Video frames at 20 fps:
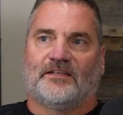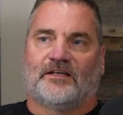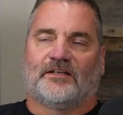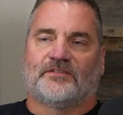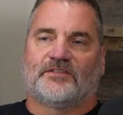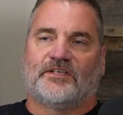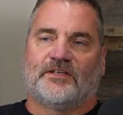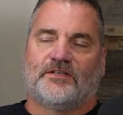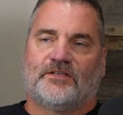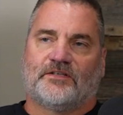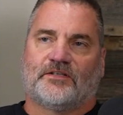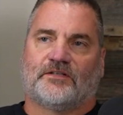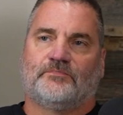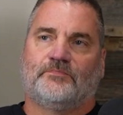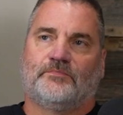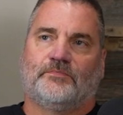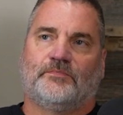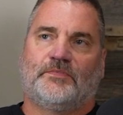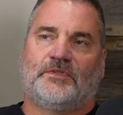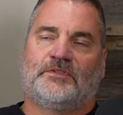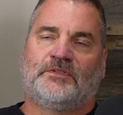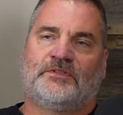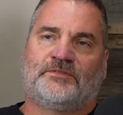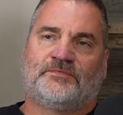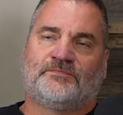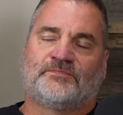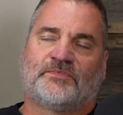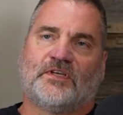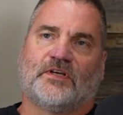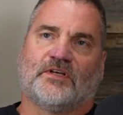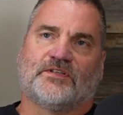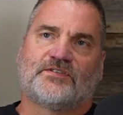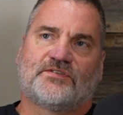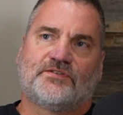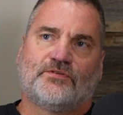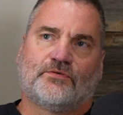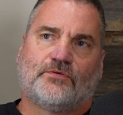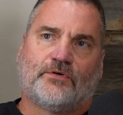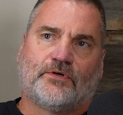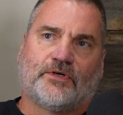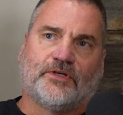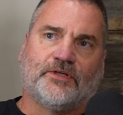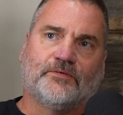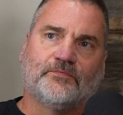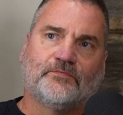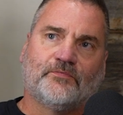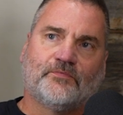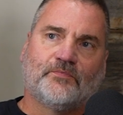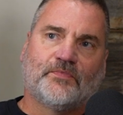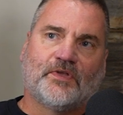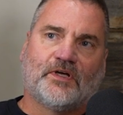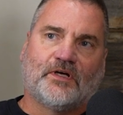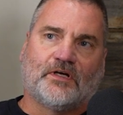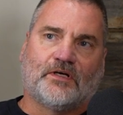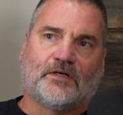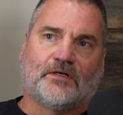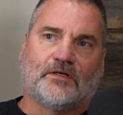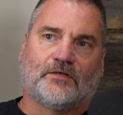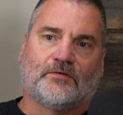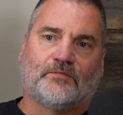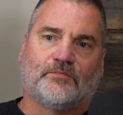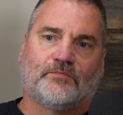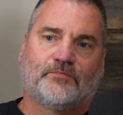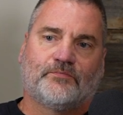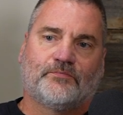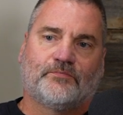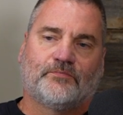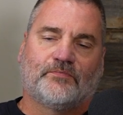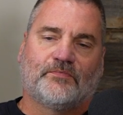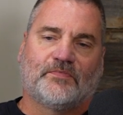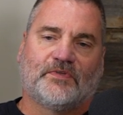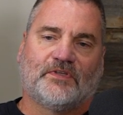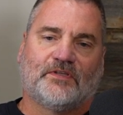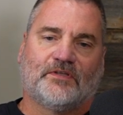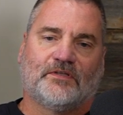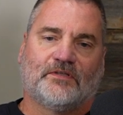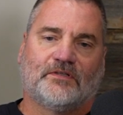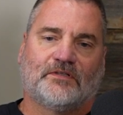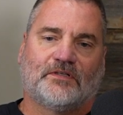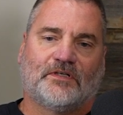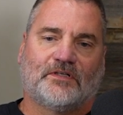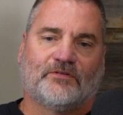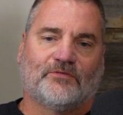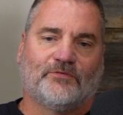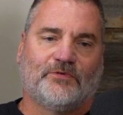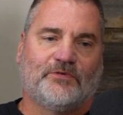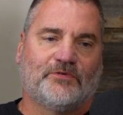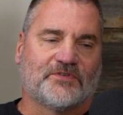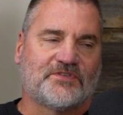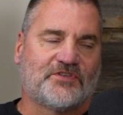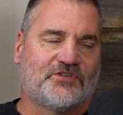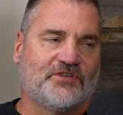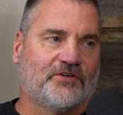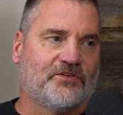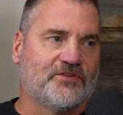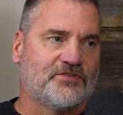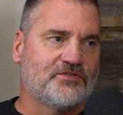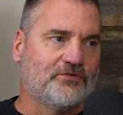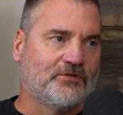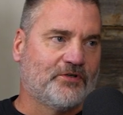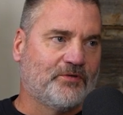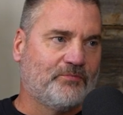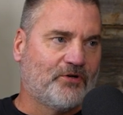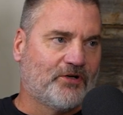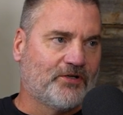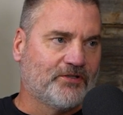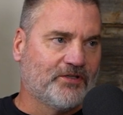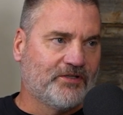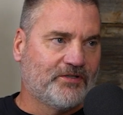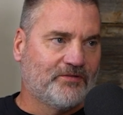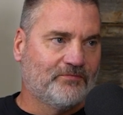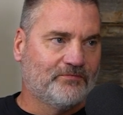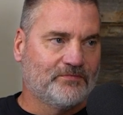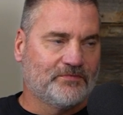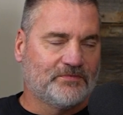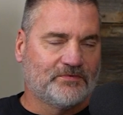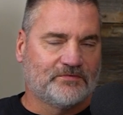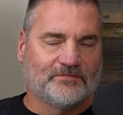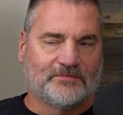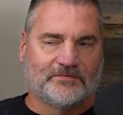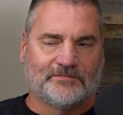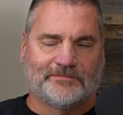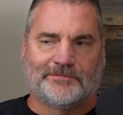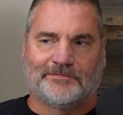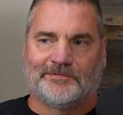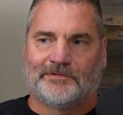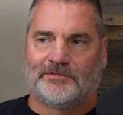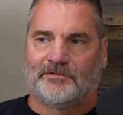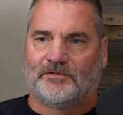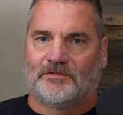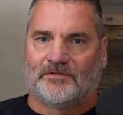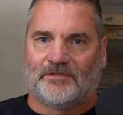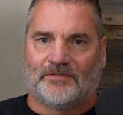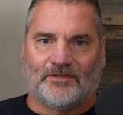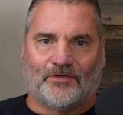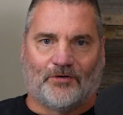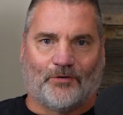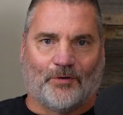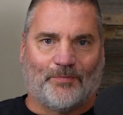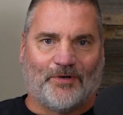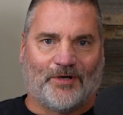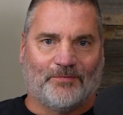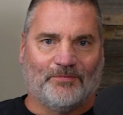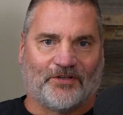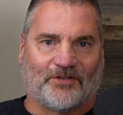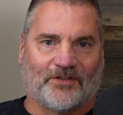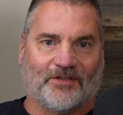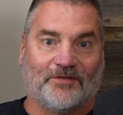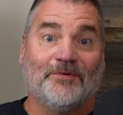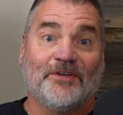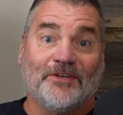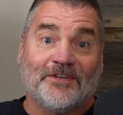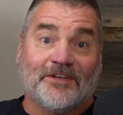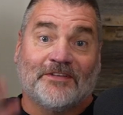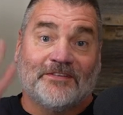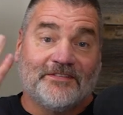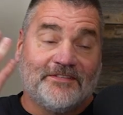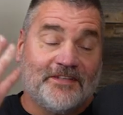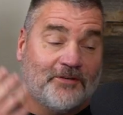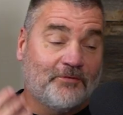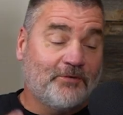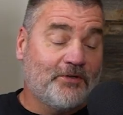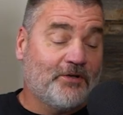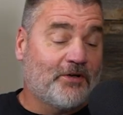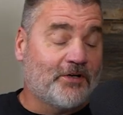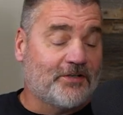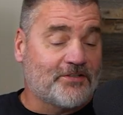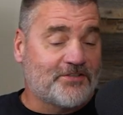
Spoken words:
I'll tell you a story. We don't share this story broadly or publicly, but now we are.